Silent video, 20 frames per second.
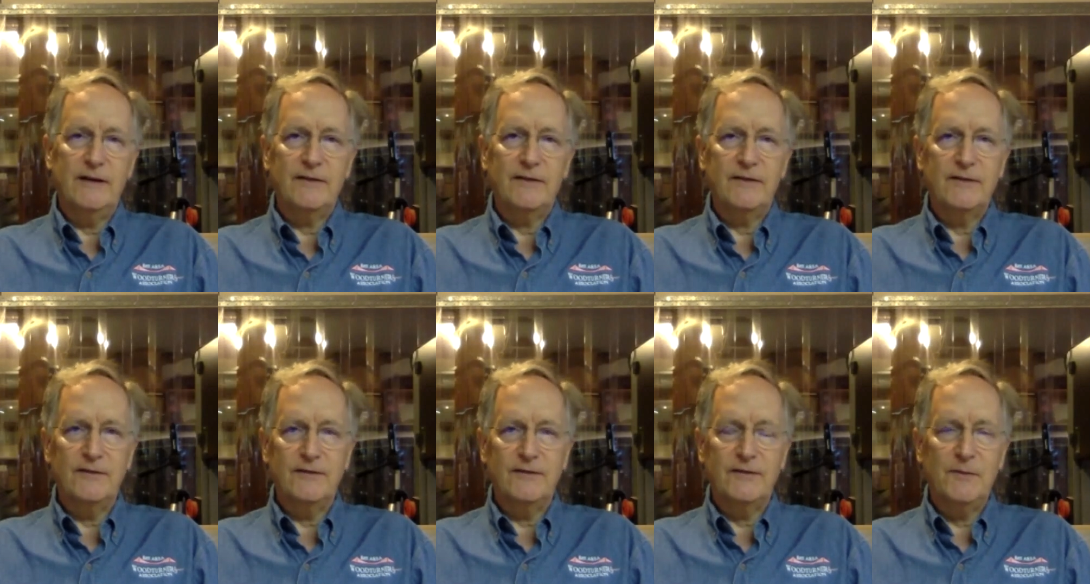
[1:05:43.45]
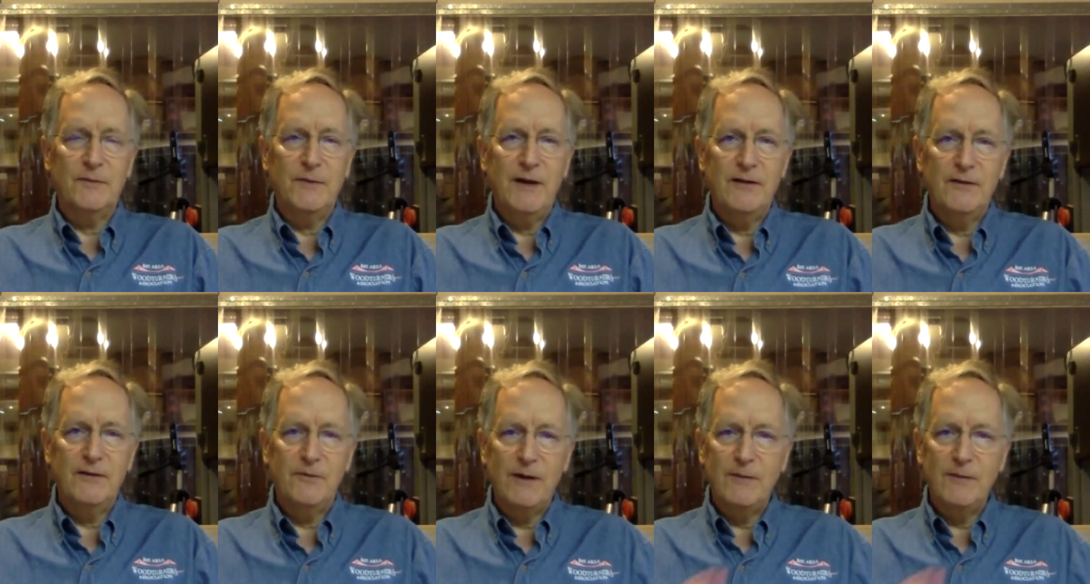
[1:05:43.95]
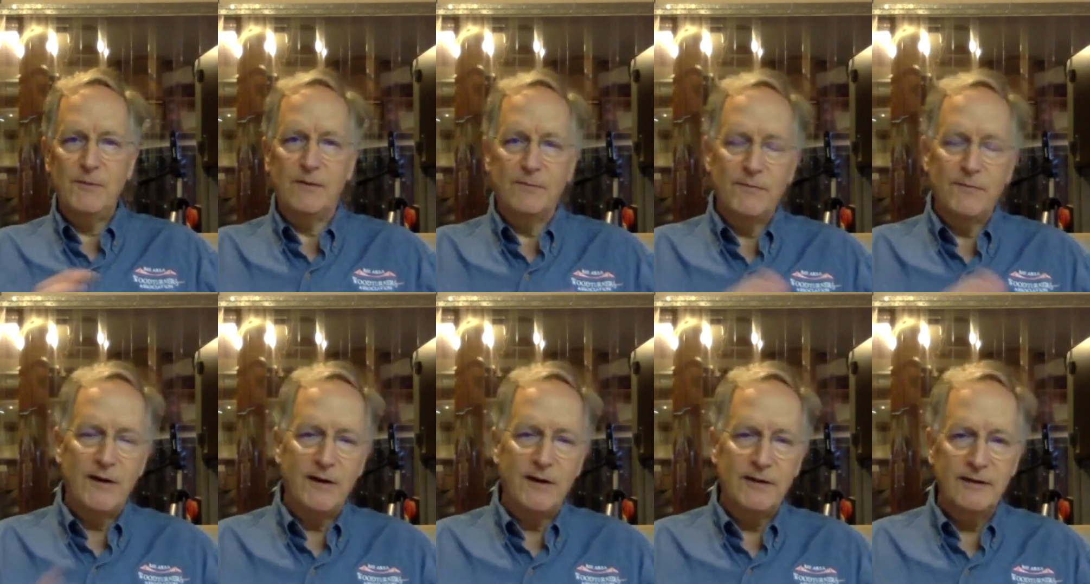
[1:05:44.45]
So somehow the wipe-on
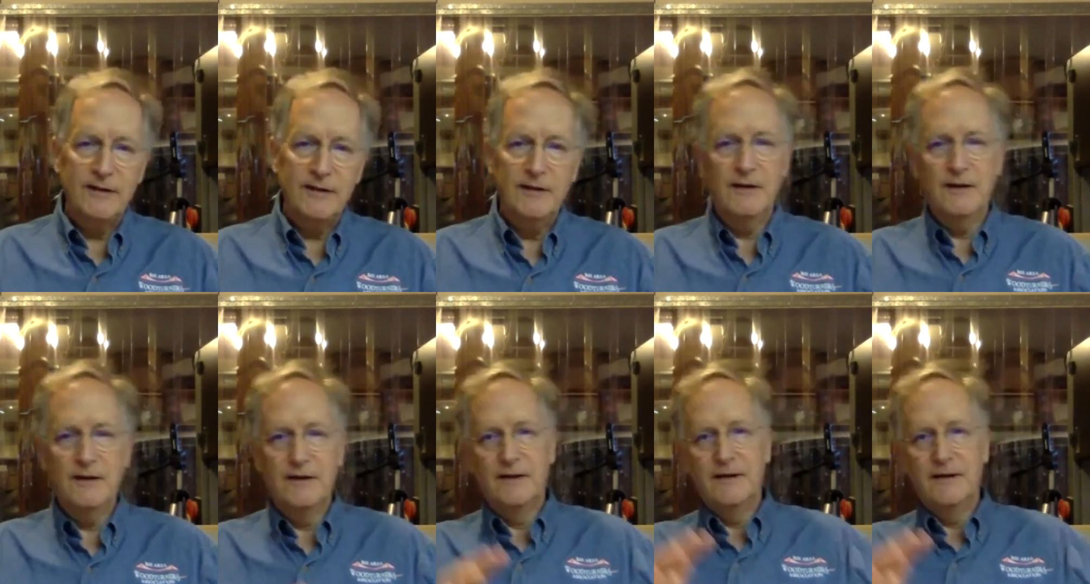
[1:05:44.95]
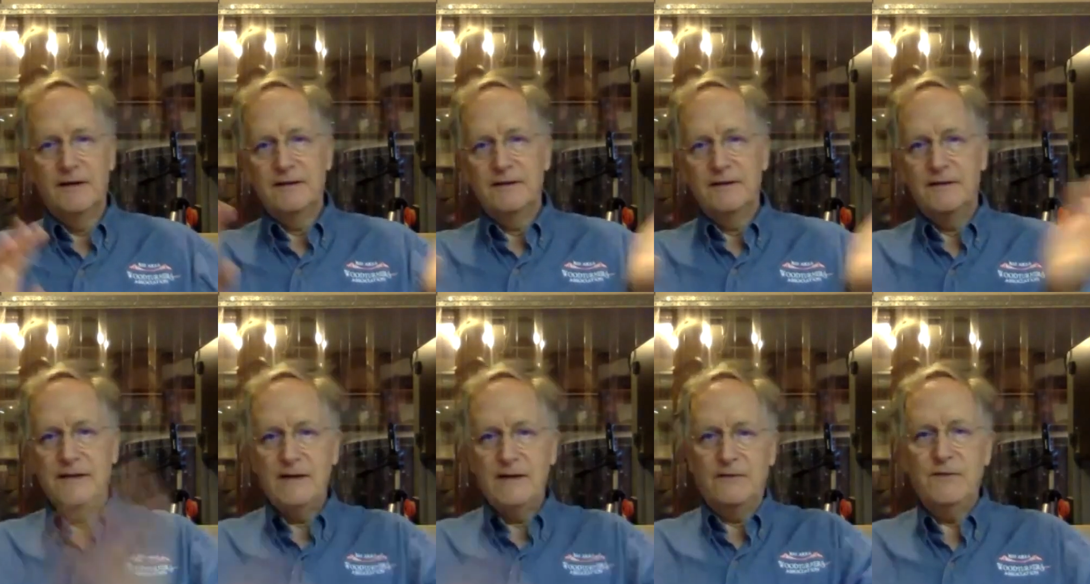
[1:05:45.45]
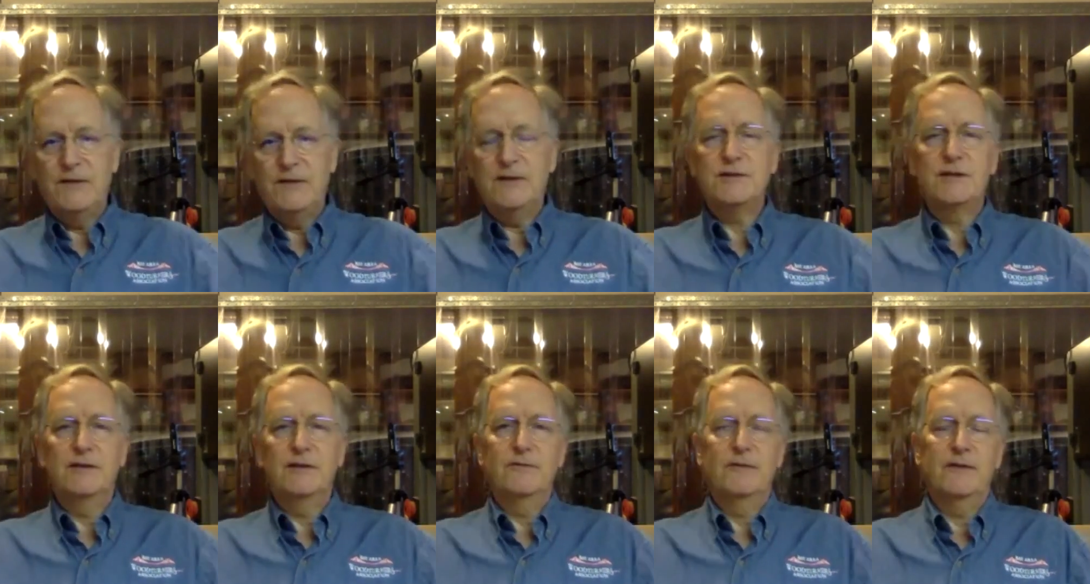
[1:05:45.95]
poly, then
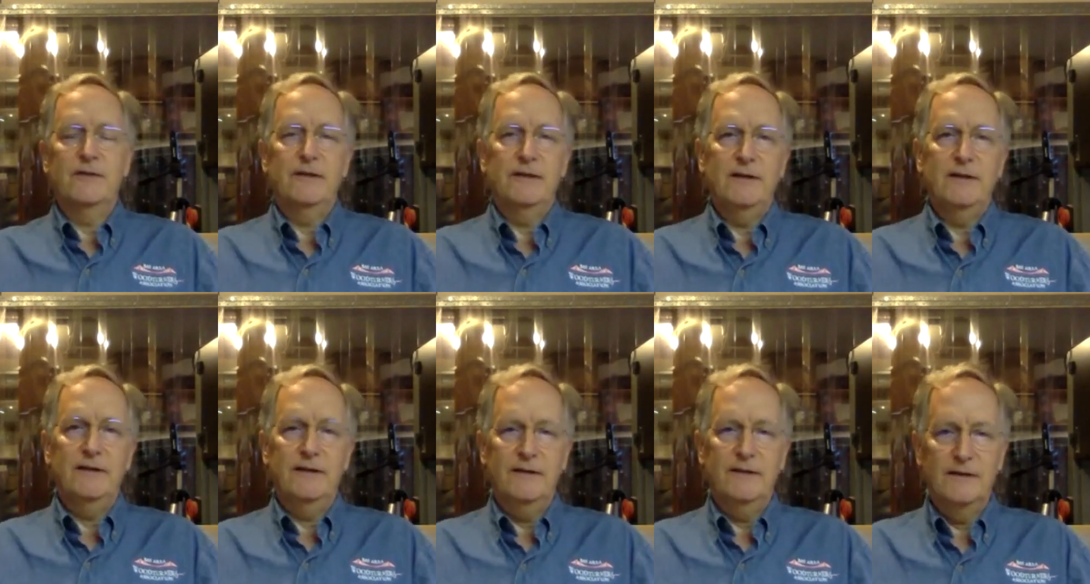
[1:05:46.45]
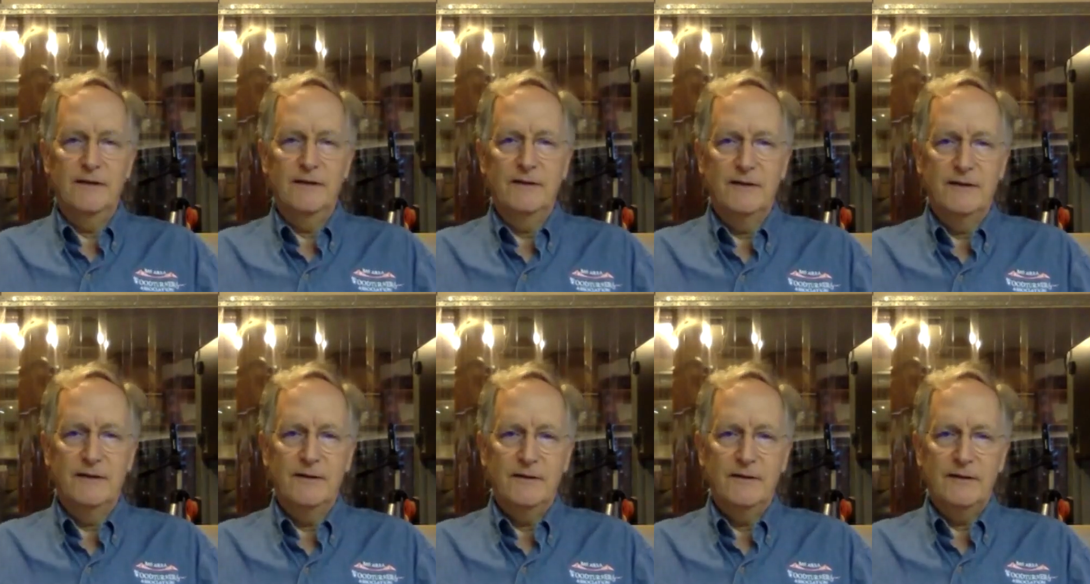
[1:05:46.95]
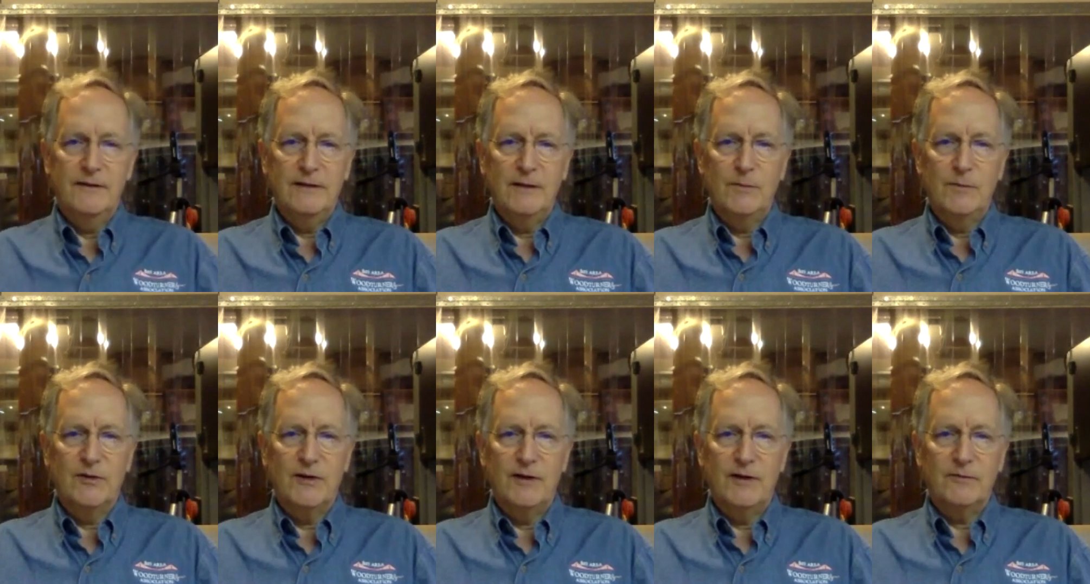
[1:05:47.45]
finishing with the
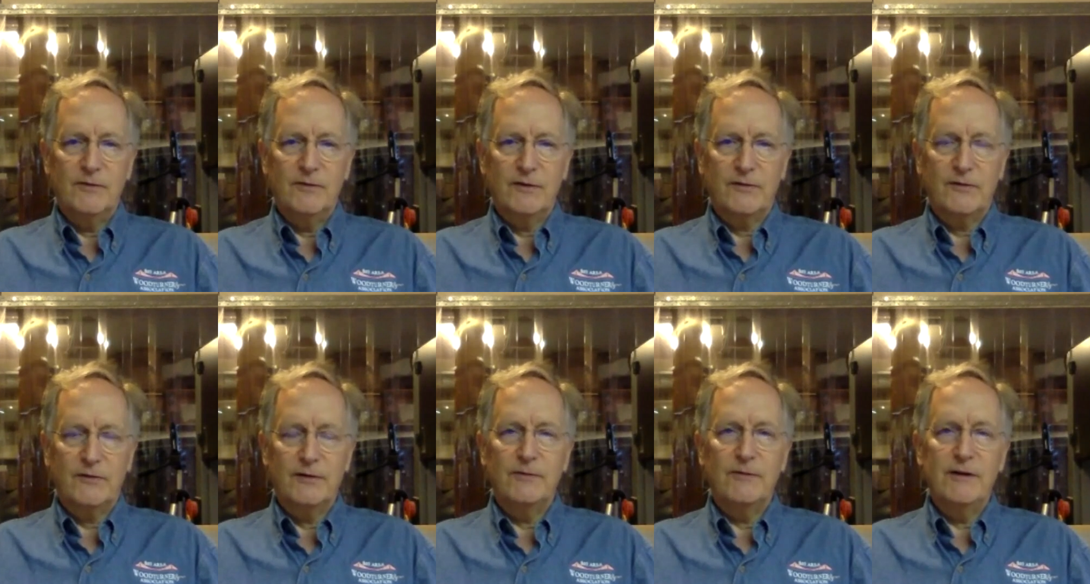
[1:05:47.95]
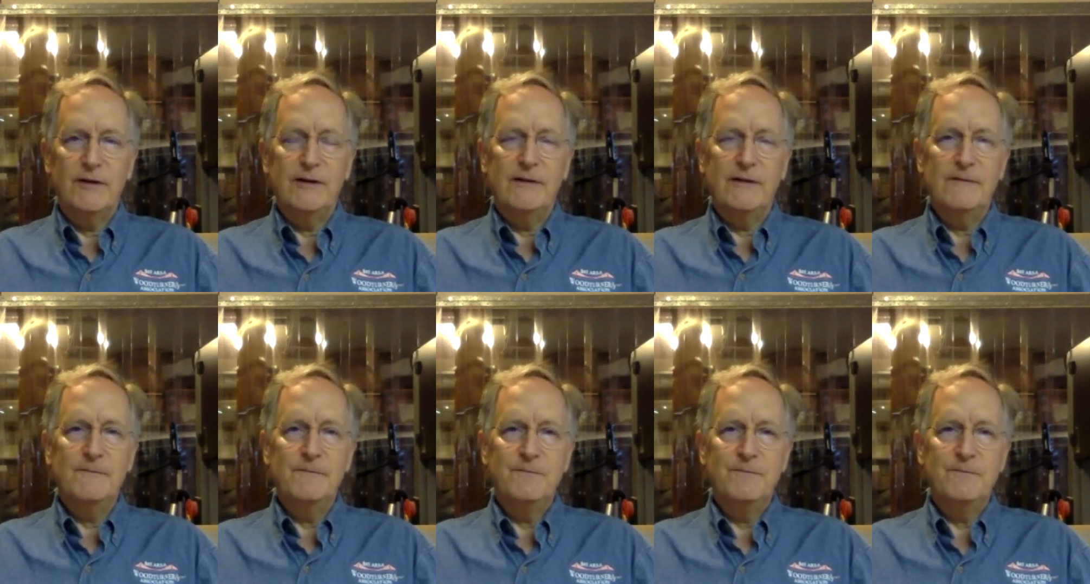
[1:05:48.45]
Liberon works really well.